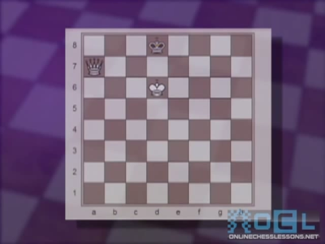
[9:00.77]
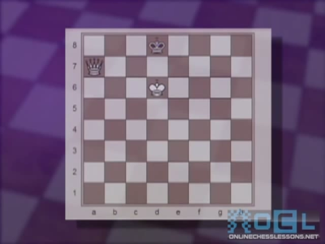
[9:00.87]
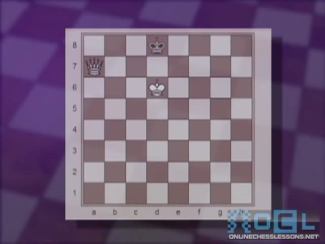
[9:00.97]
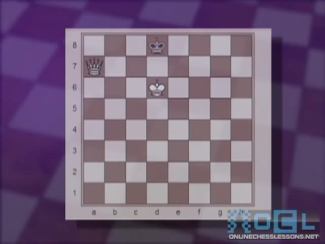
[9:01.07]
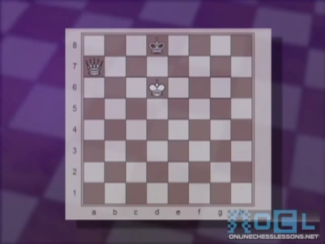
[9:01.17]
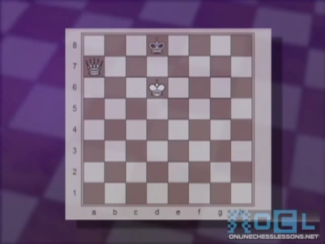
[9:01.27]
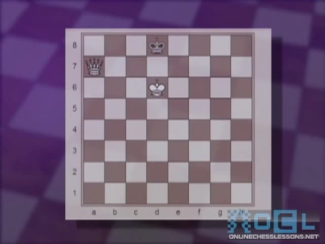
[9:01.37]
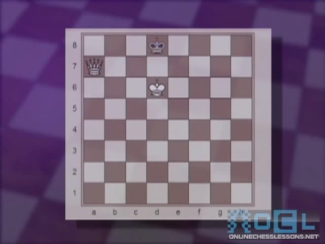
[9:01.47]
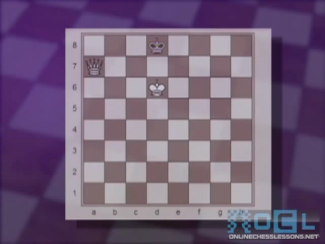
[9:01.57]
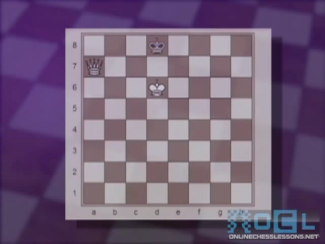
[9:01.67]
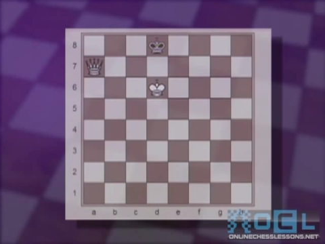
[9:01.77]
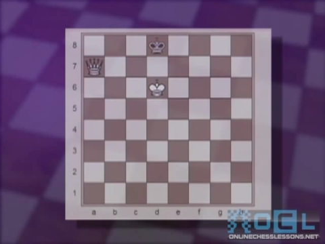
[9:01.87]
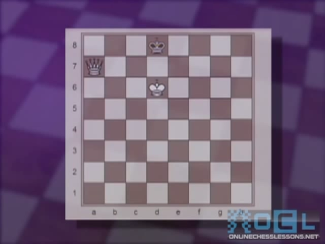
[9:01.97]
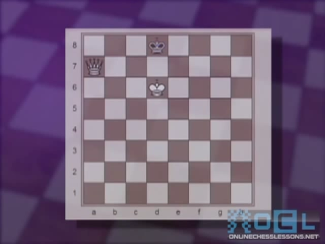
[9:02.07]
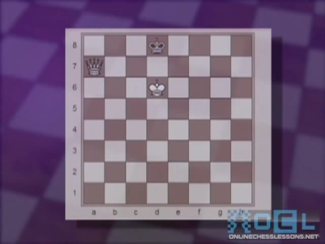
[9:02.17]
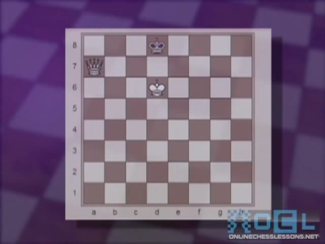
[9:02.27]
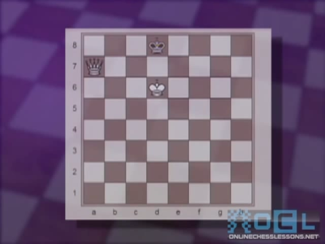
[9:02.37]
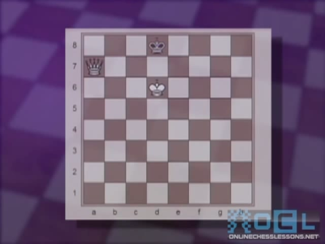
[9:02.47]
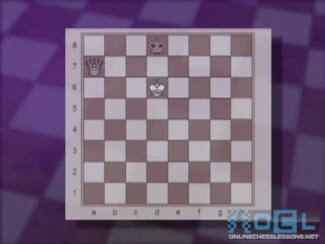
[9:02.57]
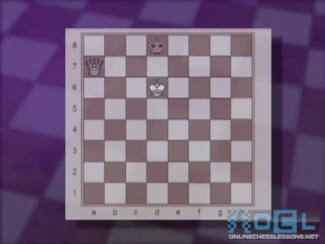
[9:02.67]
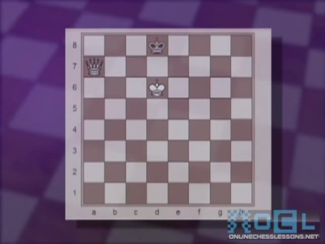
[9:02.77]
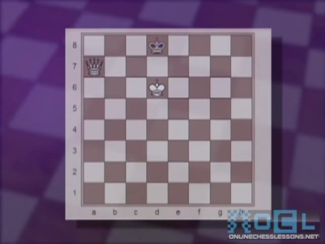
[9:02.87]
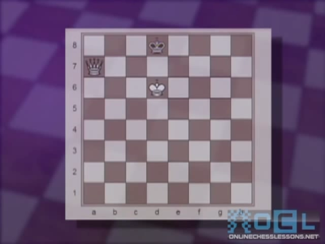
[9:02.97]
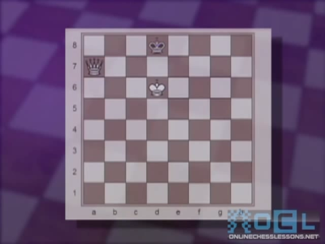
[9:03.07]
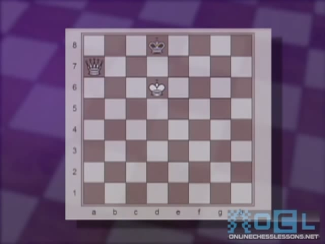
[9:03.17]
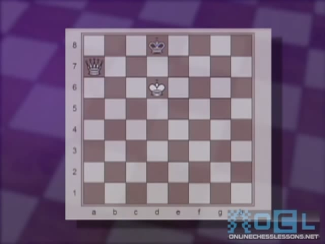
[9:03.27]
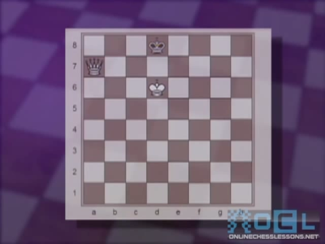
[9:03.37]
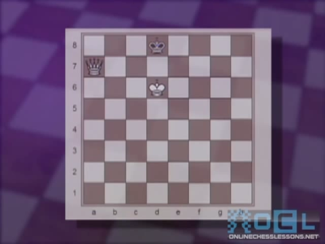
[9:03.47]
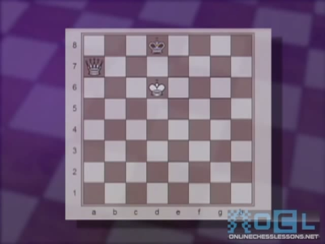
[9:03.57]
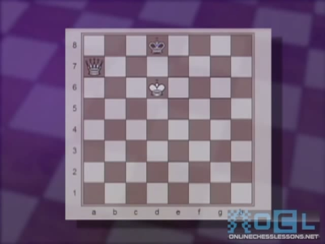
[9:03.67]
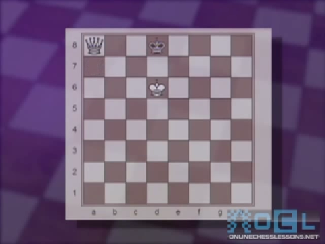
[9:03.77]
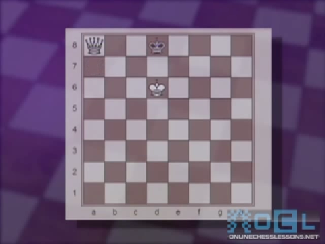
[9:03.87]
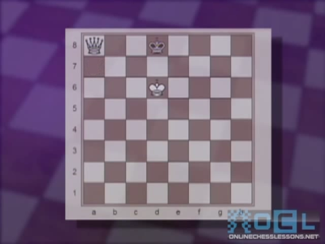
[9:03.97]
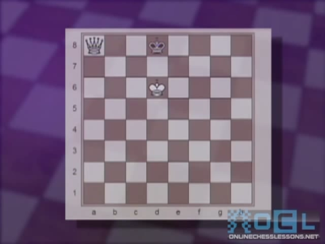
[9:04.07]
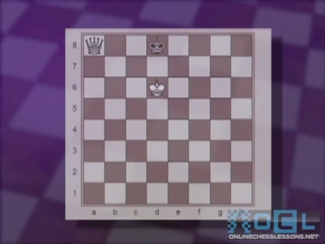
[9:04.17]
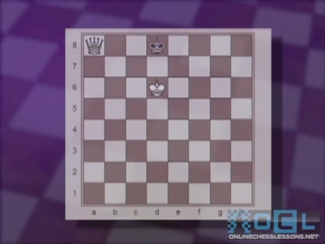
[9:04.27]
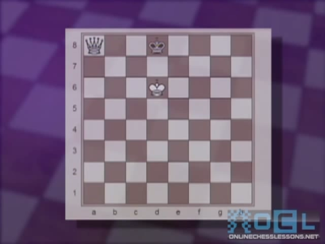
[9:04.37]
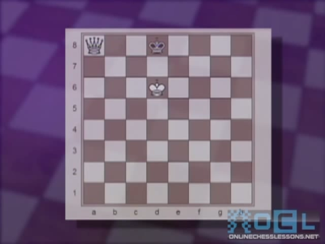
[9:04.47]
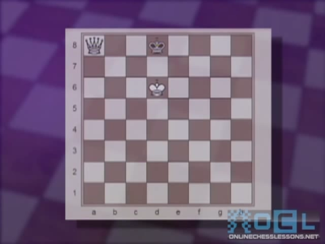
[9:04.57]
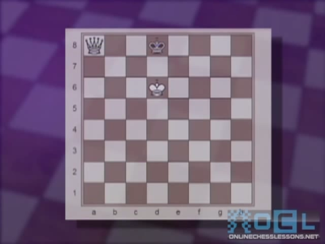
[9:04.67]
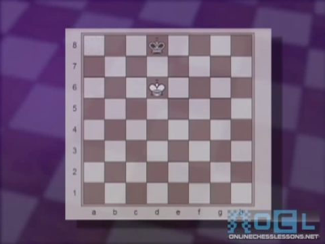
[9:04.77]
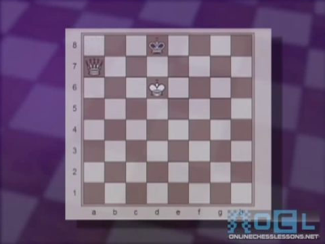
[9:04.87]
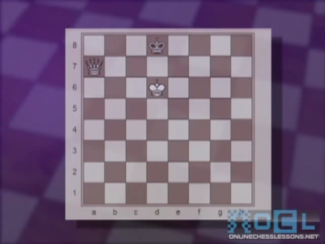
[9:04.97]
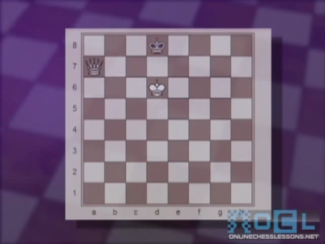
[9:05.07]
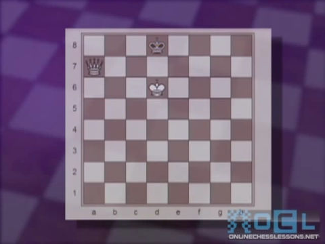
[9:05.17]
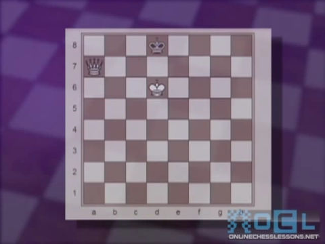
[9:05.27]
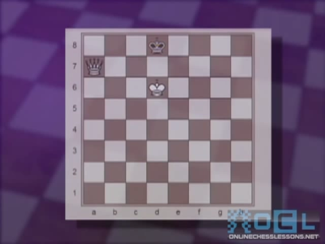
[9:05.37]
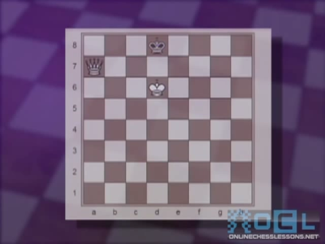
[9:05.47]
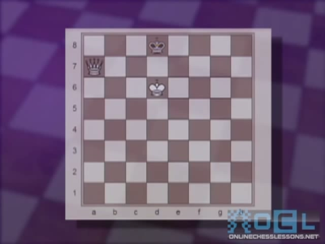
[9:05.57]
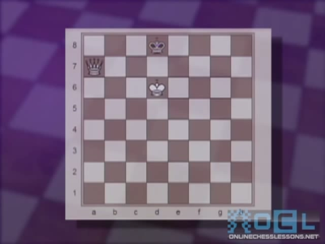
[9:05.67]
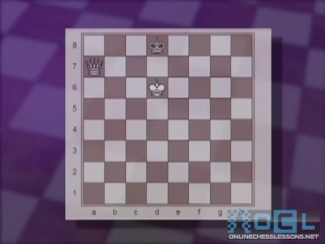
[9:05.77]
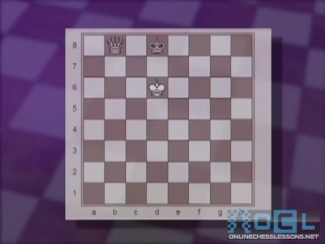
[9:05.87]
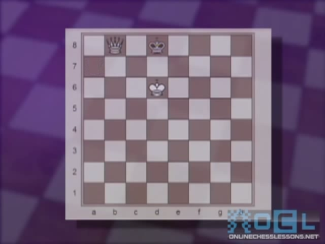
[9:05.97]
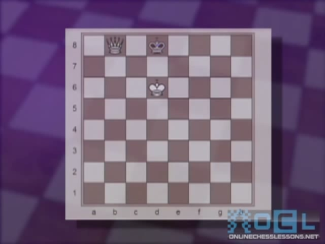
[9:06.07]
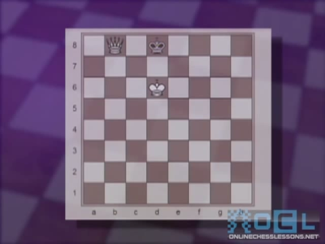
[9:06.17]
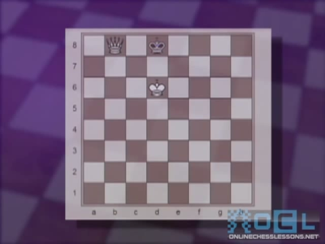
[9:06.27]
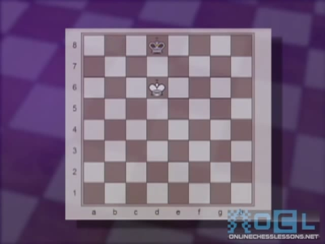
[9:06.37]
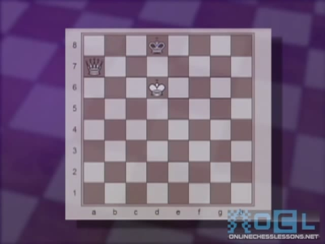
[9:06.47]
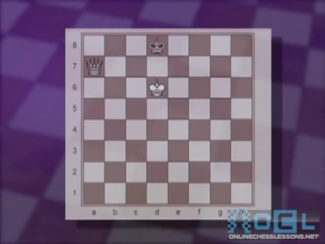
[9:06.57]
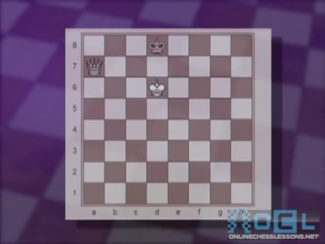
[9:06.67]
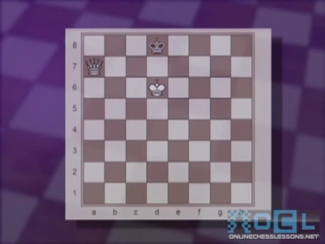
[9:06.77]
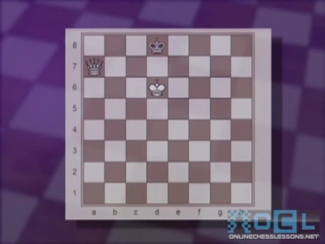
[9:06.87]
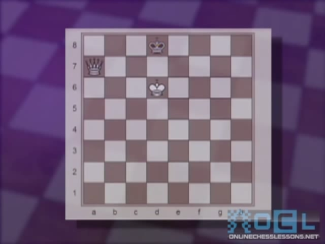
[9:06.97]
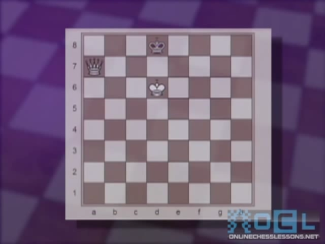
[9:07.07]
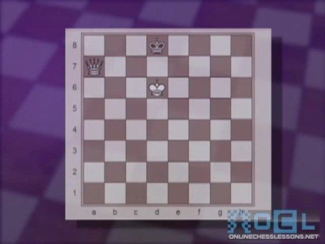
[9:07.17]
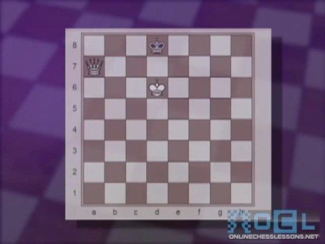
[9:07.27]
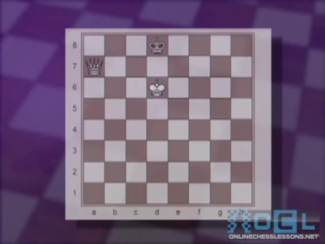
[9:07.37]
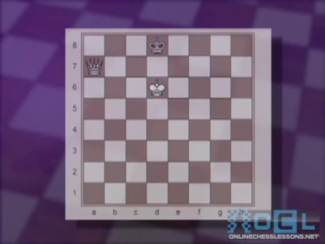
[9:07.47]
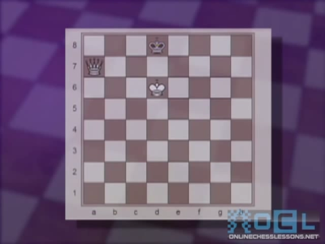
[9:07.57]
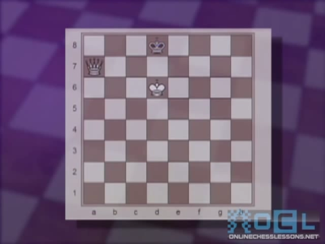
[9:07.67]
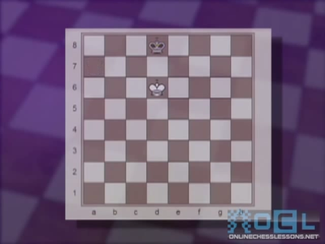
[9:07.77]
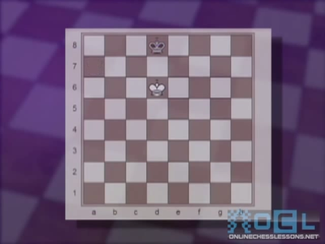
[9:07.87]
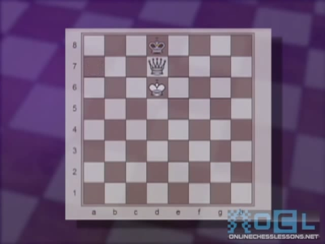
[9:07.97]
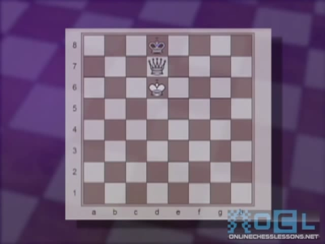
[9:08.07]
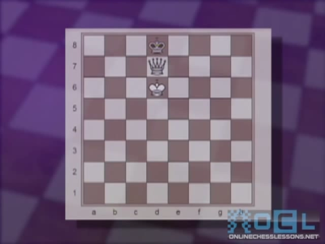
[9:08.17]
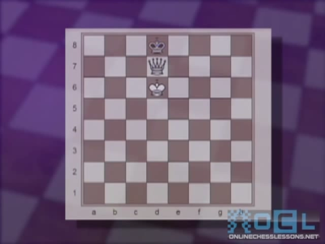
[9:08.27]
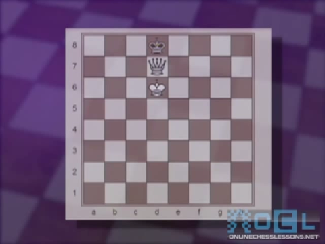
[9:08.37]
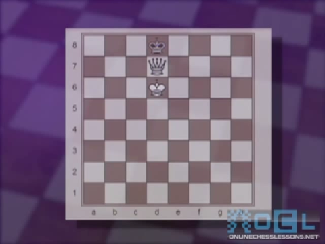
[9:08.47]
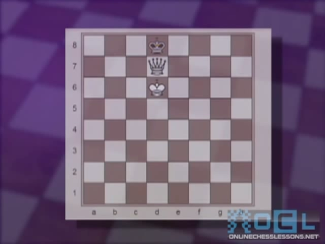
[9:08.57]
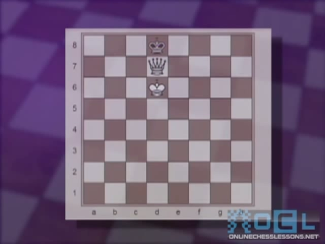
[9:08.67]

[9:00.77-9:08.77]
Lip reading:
[unreadable: no face in view]